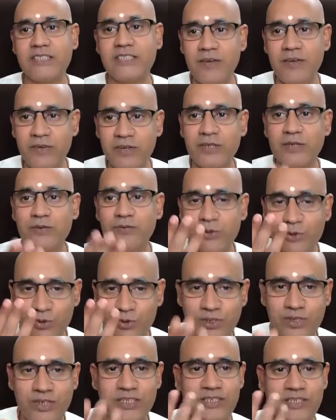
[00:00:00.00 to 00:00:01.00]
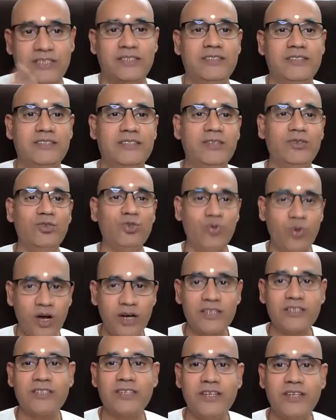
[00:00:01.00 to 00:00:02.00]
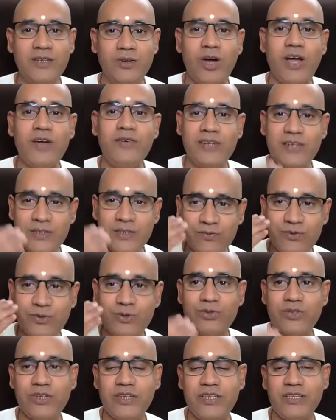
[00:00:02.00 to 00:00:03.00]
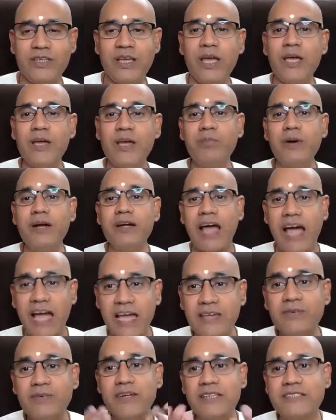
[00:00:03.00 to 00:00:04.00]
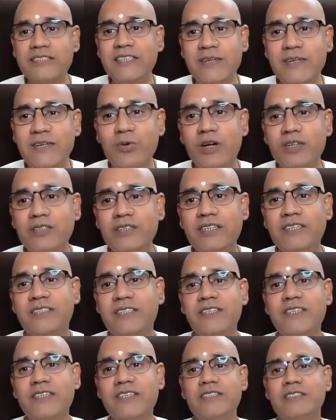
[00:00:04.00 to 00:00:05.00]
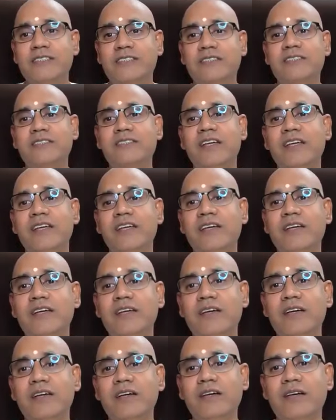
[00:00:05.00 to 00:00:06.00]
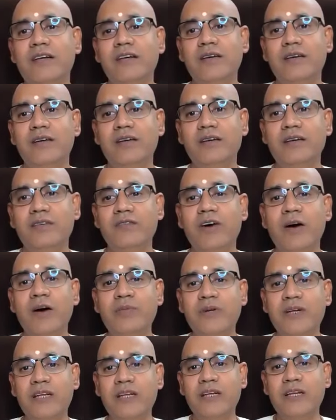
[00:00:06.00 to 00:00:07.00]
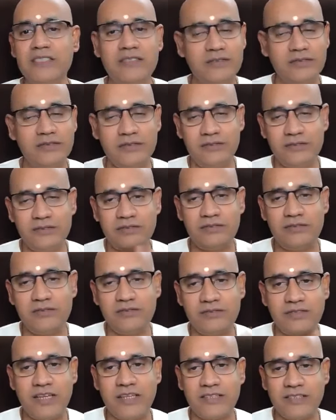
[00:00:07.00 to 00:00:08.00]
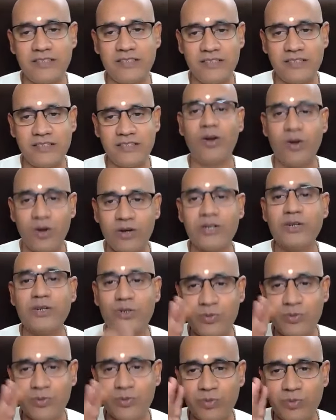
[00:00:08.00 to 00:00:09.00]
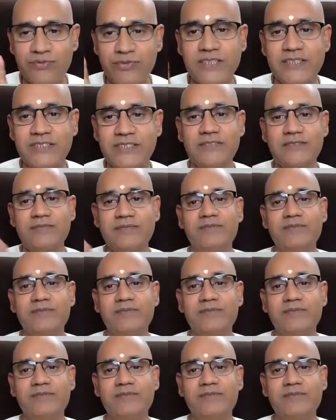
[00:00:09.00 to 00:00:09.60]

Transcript: I will give you three. You want three? No, I will give you three. But I will decide what the three is. Vamana said, nothing according to my feet.